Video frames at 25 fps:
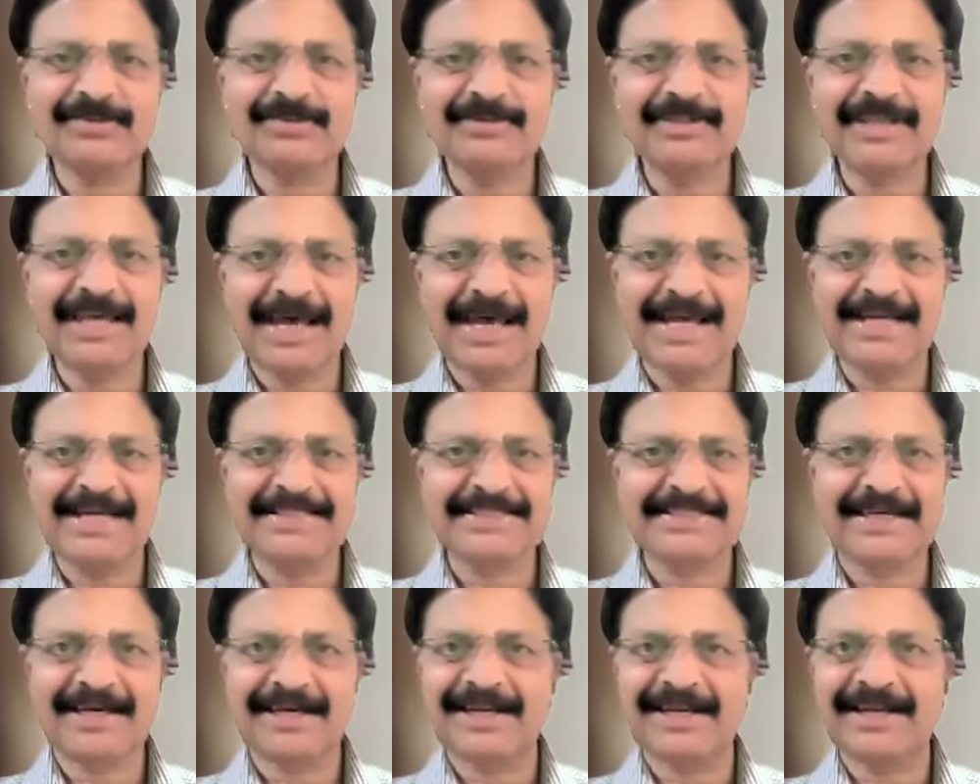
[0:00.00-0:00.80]
through the
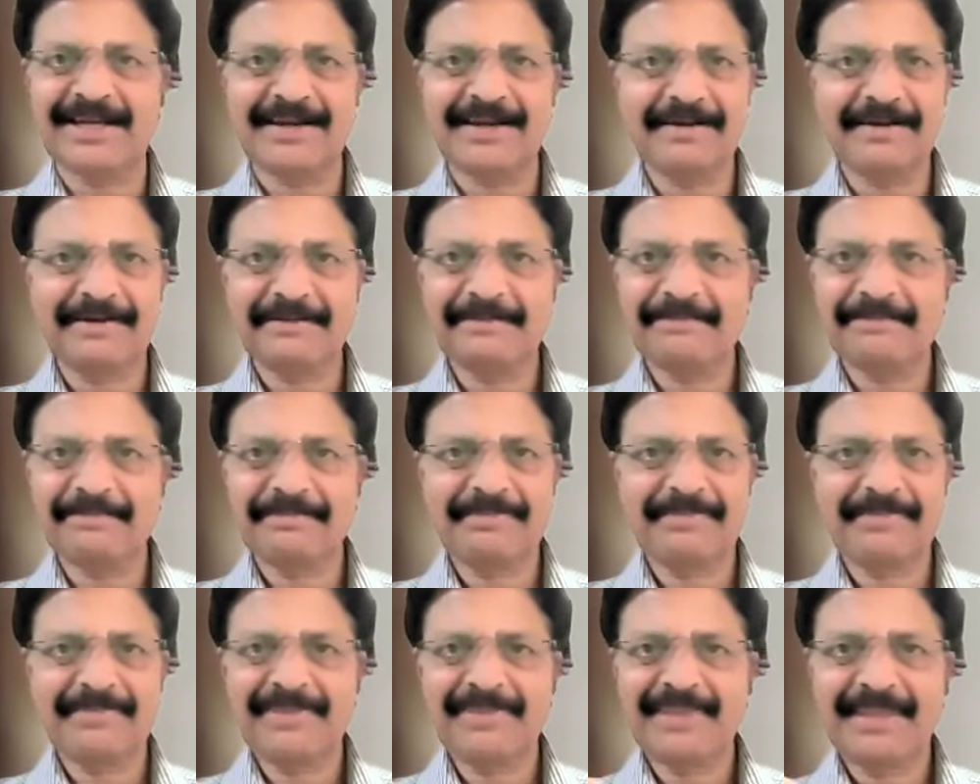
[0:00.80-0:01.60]
axon.
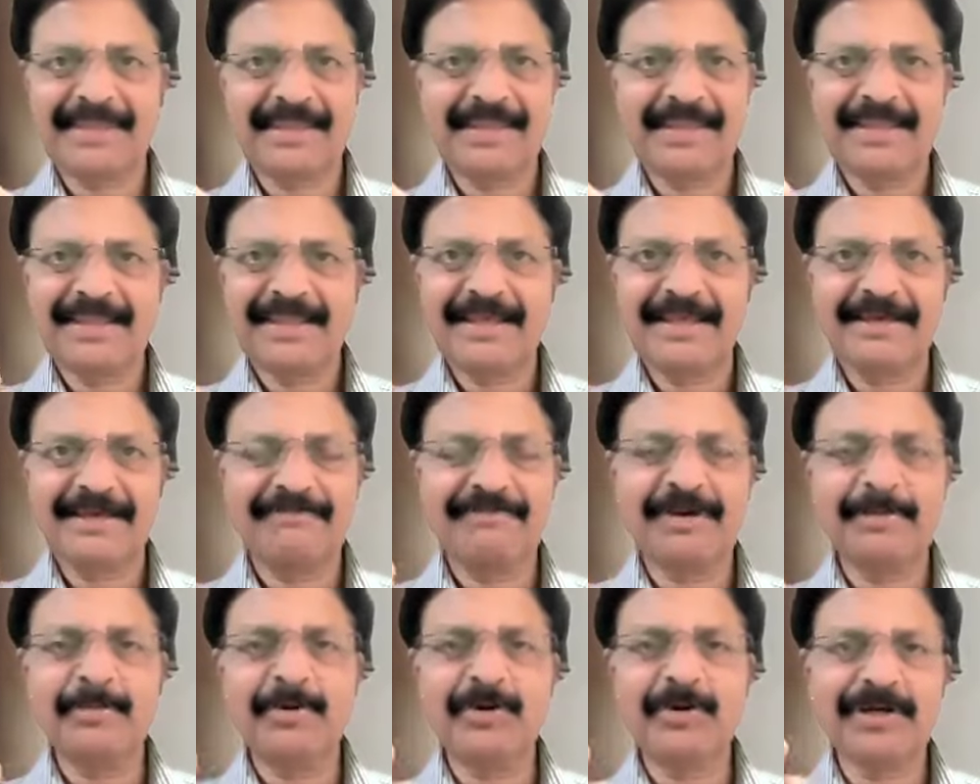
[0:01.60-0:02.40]

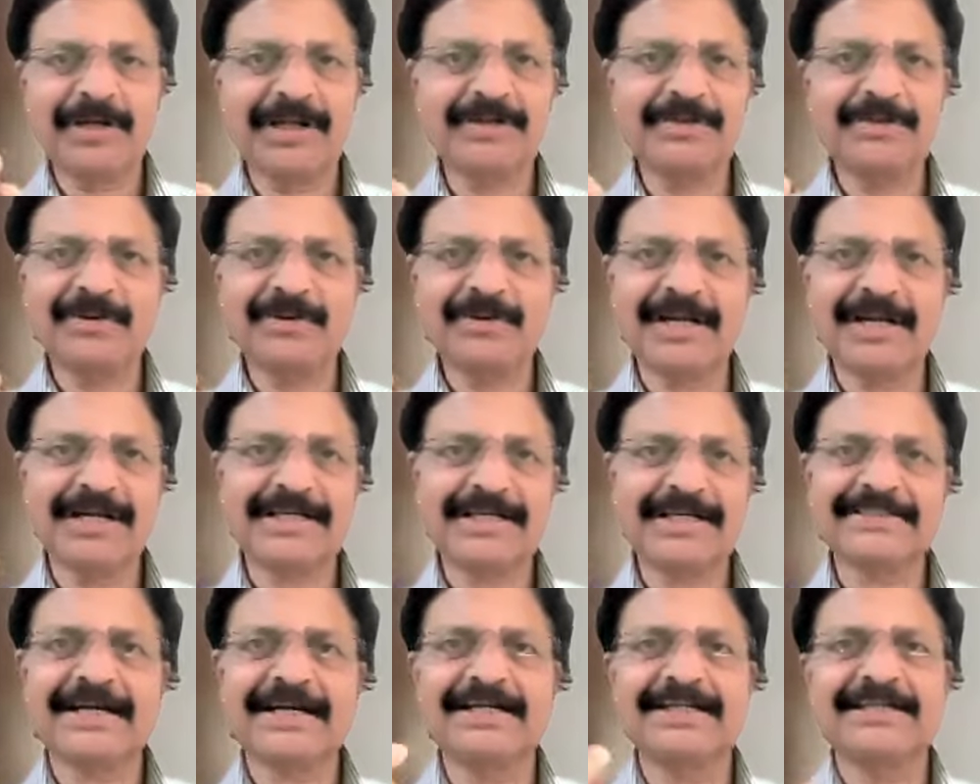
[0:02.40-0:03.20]
Every motor
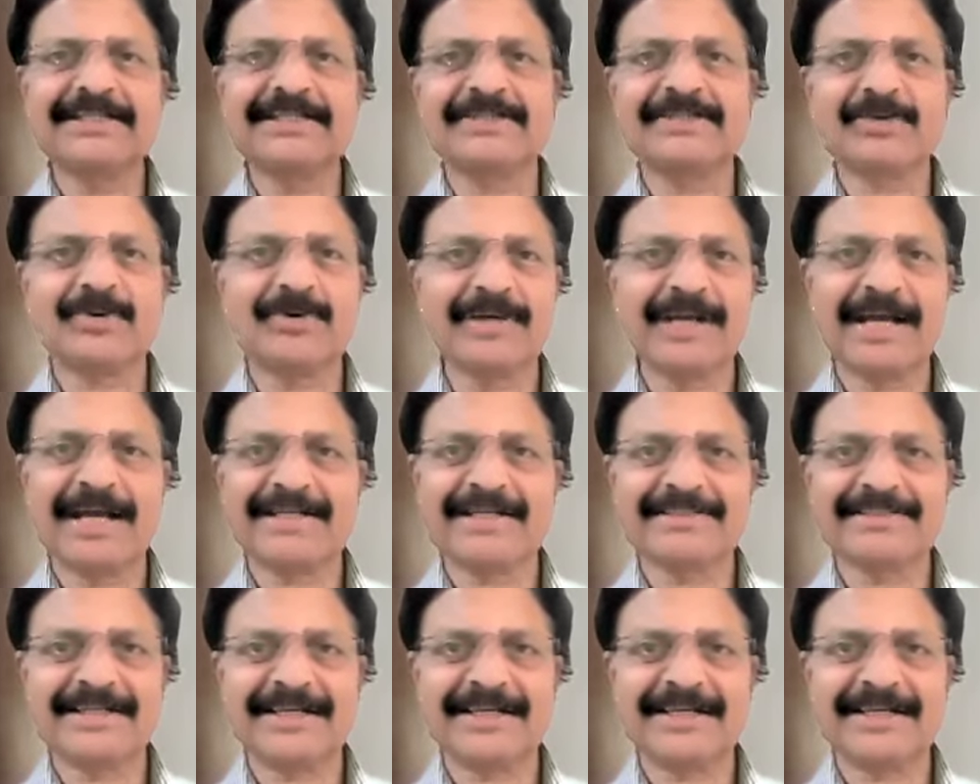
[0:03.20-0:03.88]
neuron has got its own